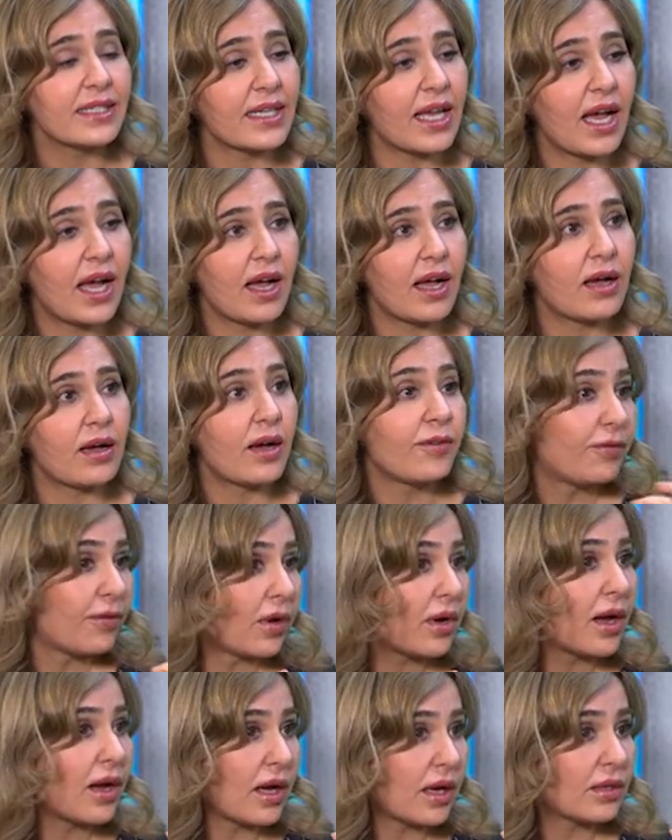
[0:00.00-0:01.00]

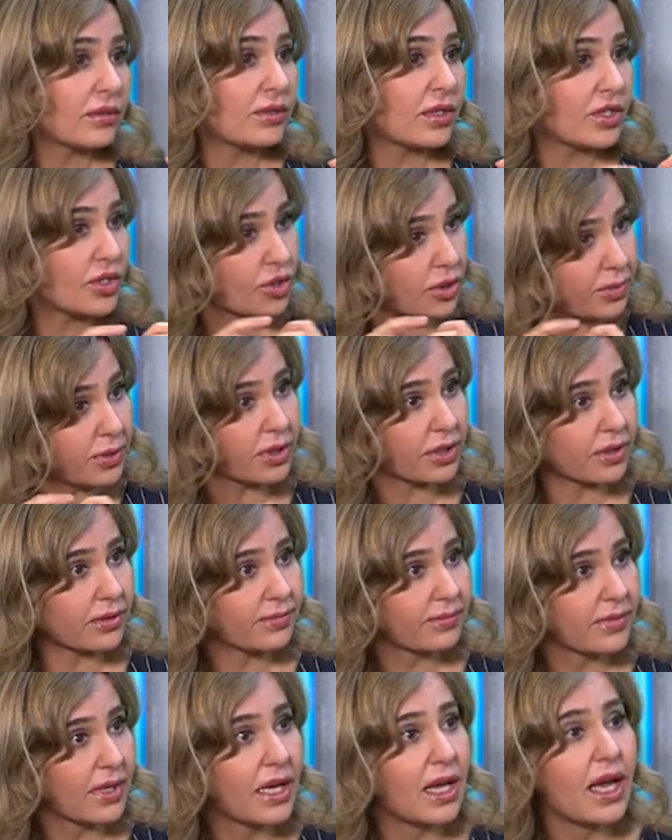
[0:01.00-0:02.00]
a distributor,
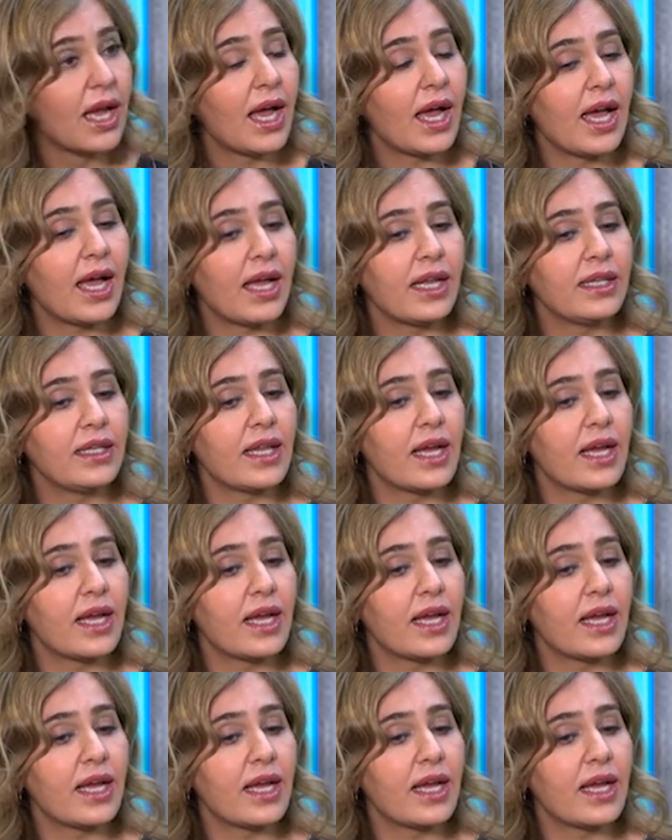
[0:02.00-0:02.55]
and